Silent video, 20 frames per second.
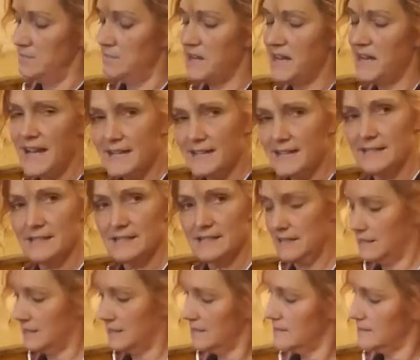back
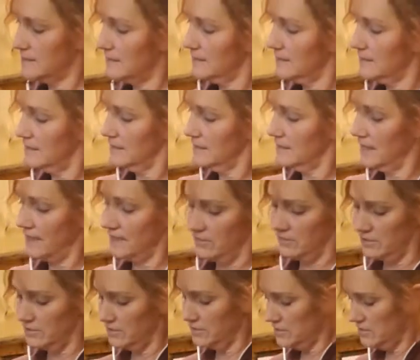into the
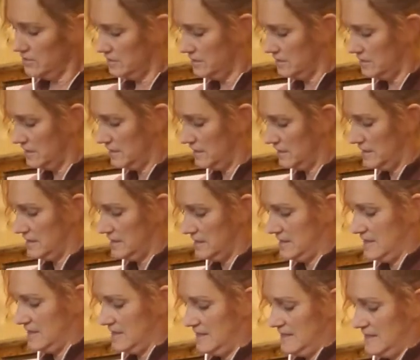leather
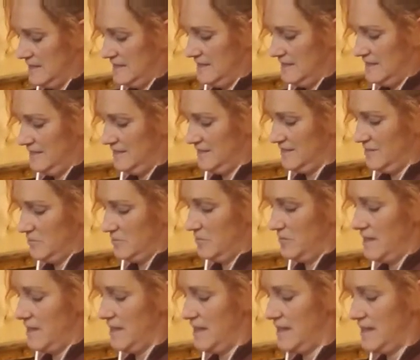so
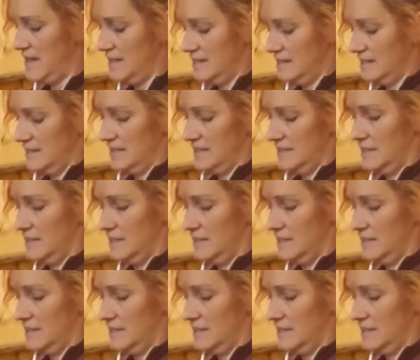that